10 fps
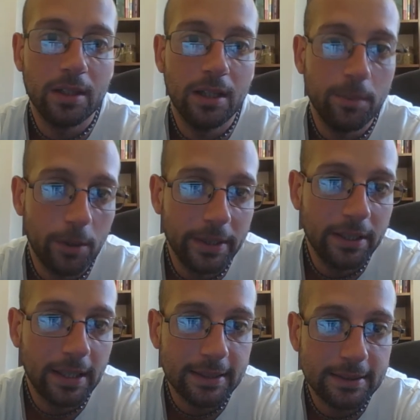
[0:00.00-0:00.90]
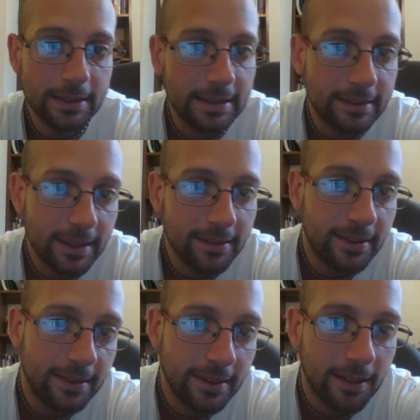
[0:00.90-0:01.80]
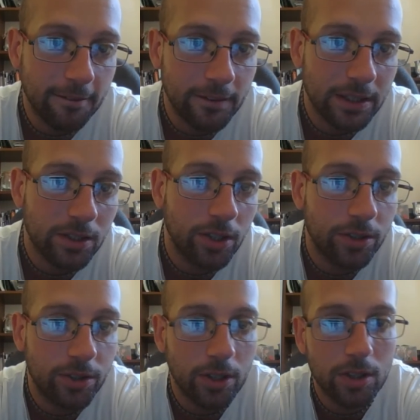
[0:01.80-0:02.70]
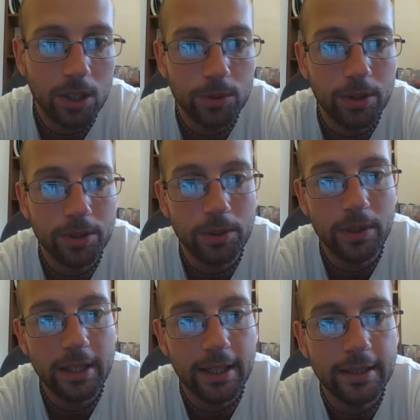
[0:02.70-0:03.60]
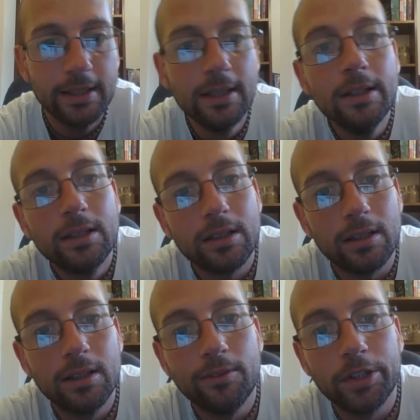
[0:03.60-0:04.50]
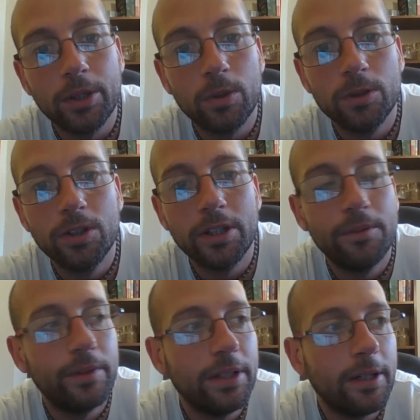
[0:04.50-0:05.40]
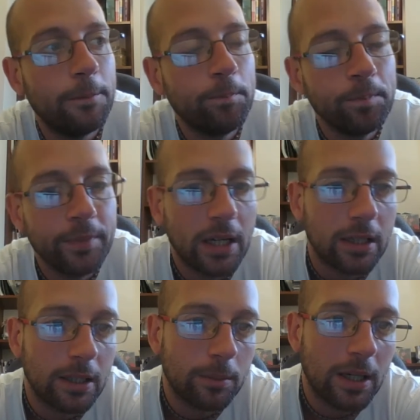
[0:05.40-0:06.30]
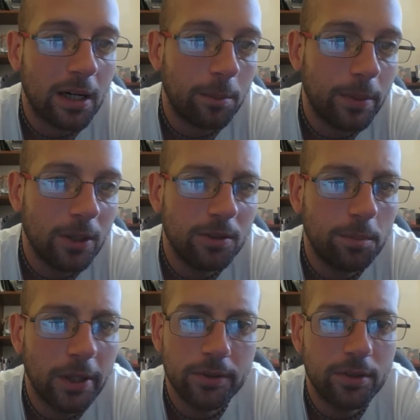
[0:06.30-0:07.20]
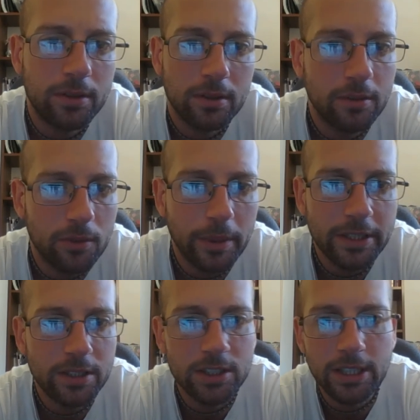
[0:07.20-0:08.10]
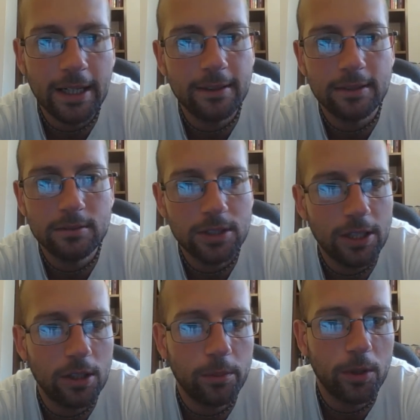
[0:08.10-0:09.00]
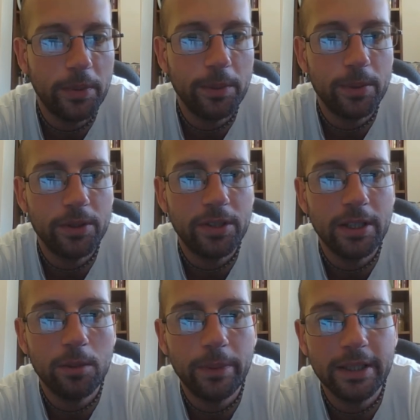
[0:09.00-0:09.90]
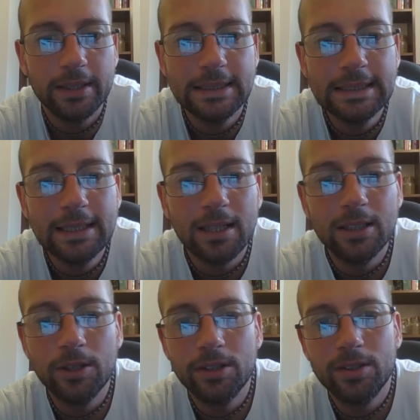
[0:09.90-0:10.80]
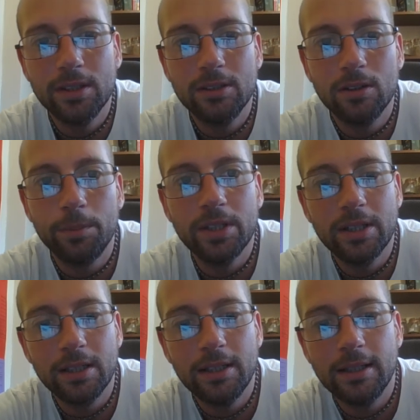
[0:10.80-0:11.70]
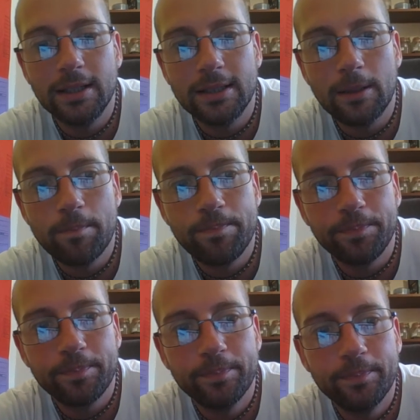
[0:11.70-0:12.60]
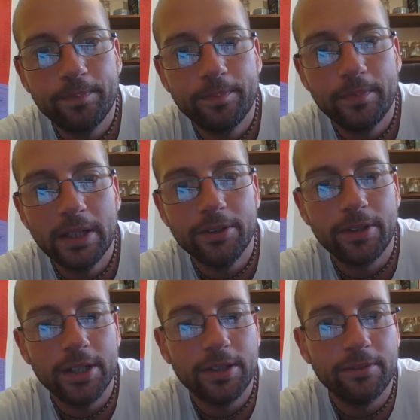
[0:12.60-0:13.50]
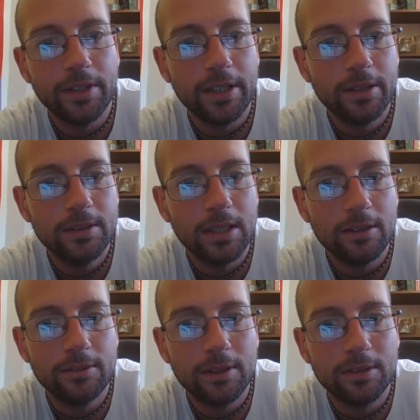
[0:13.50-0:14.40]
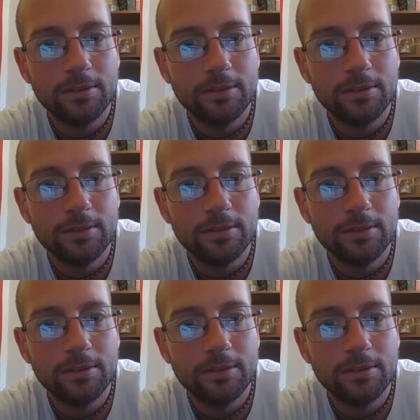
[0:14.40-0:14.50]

email me at intensityfitness.co.uk. So I'll leave a note under this video, and post information, share it. The more people who see this, better. I know it's not particularly interesting video of